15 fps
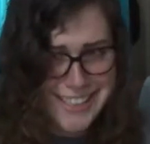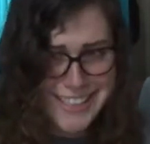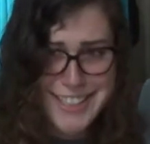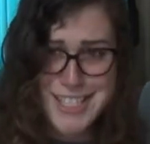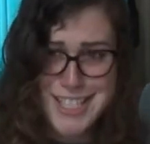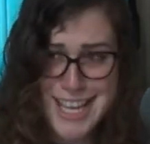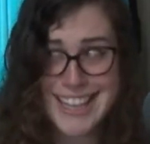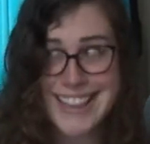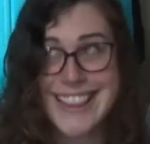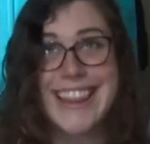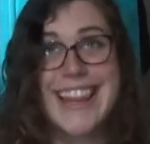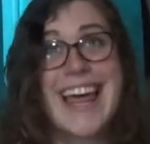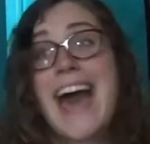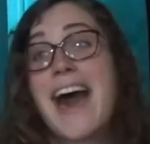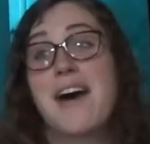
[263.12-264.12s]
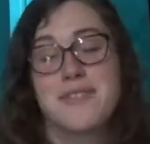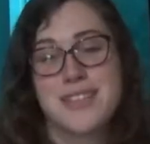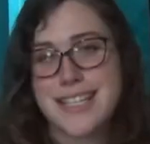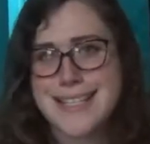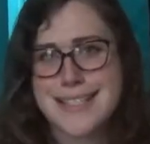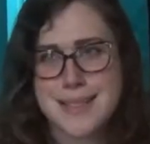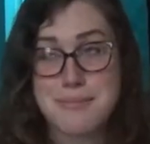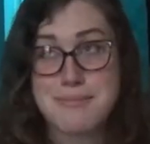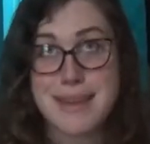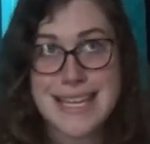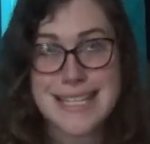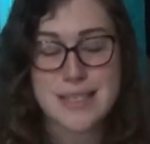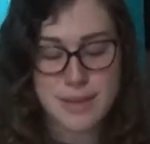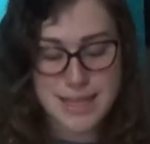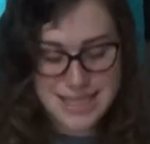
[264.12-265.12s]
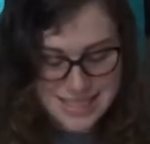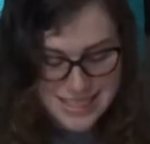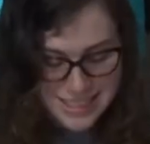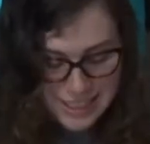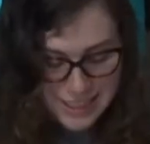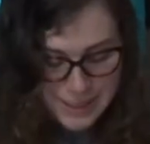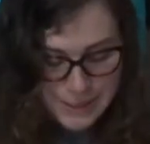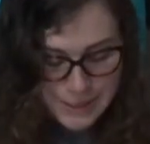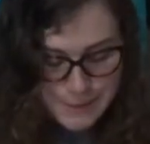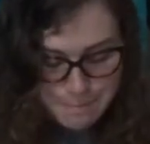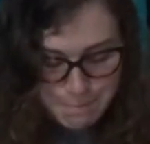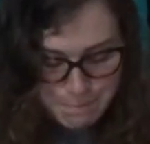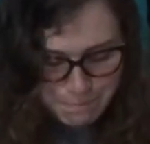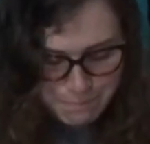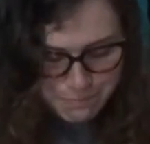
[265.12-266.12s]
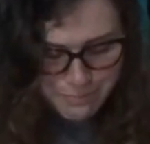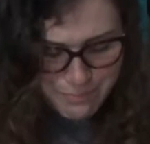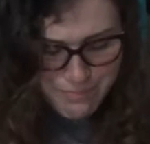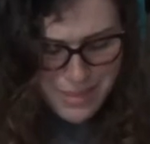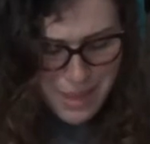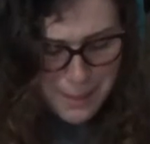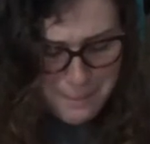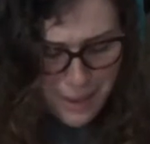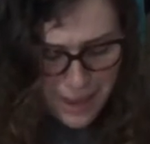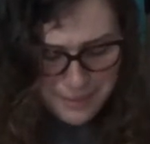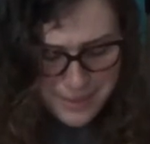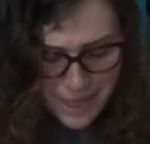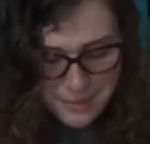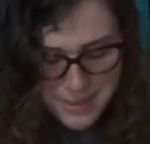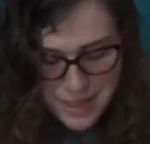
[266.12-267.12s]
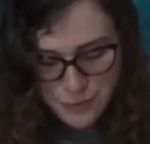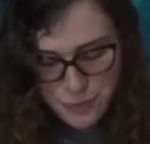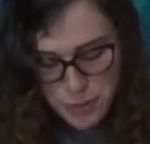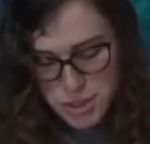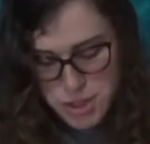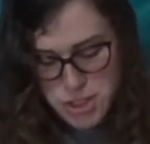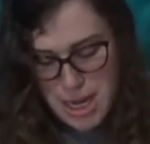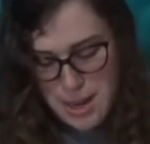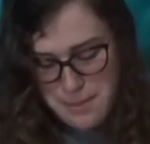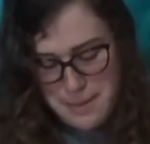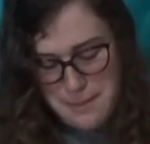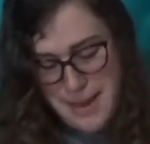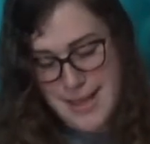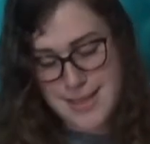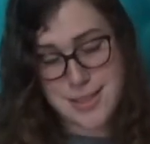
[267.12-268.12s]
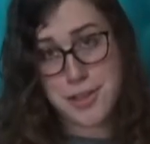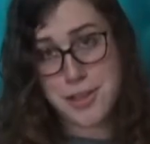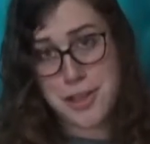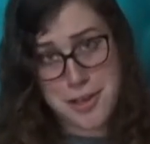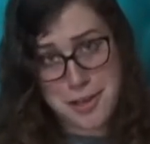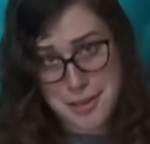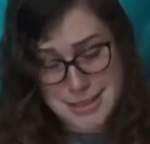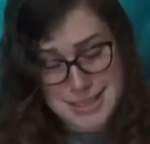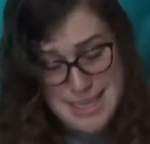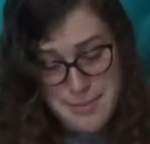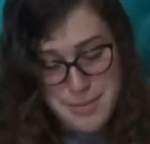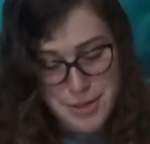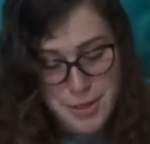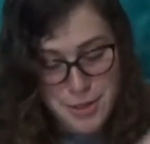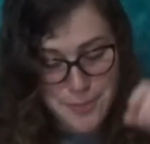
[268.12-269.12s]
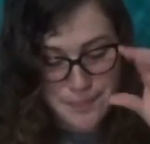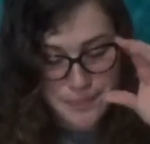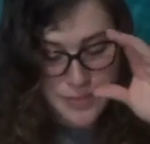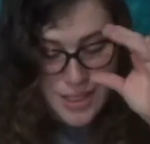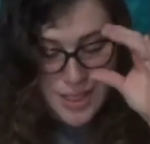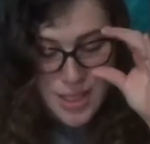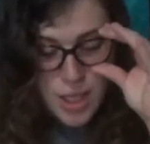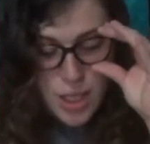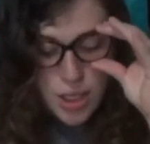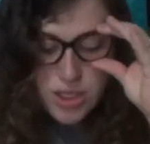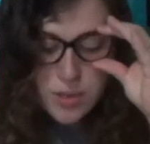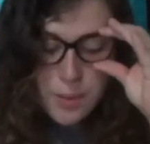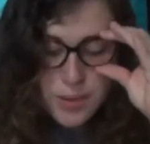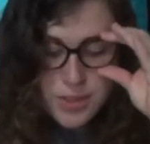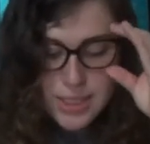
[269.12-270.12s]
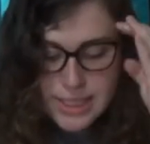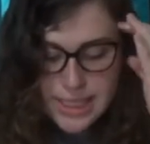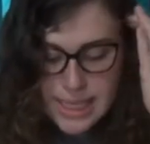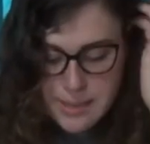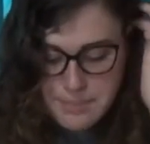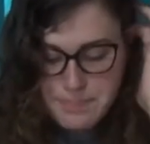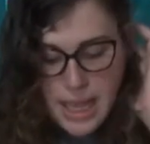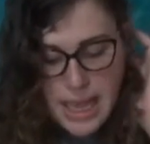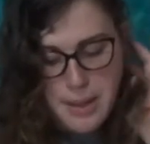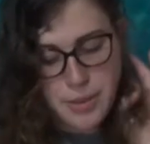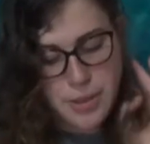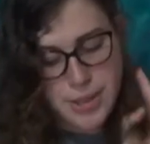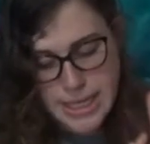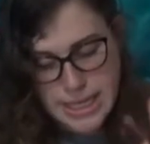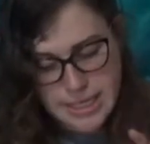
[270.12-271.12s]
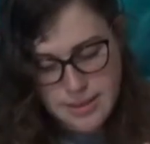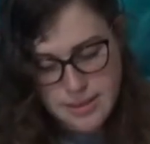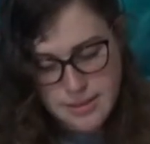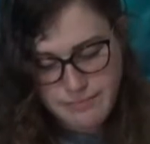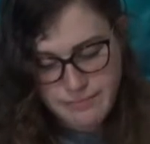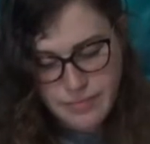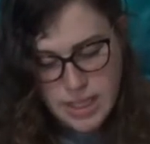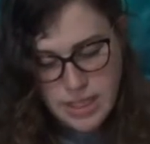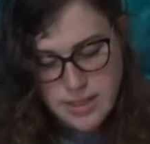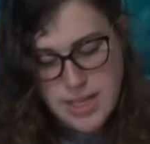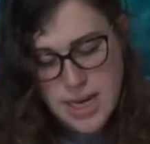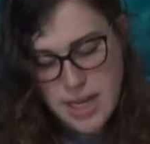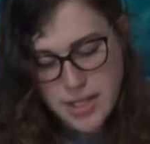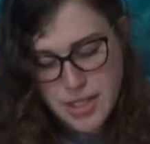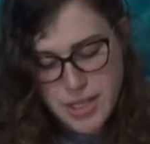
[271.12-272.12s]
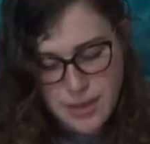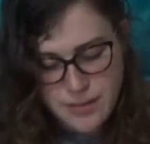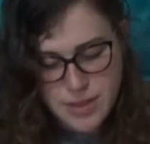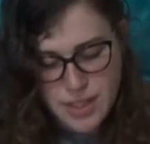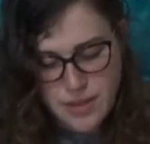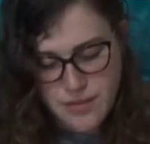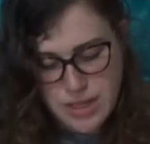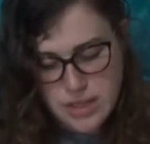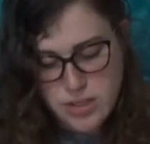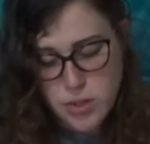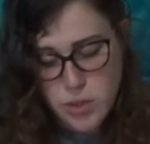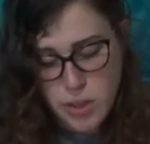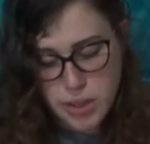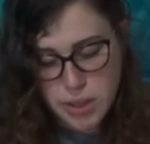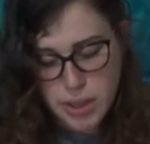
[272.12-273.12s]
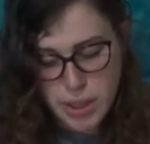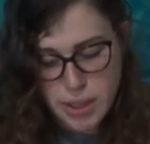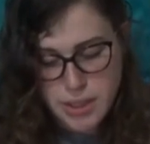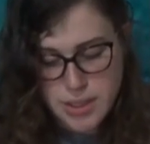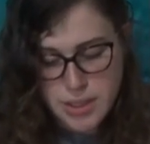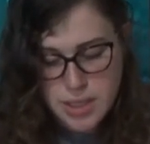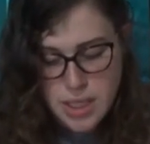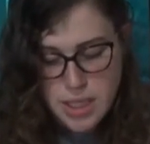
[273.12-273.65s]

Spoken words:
Jen laughed at his amazement. "Mom got me a Ford shopping pass a long time ago. Supposedly, I'm her niece. It's not good enough to convince store clerks.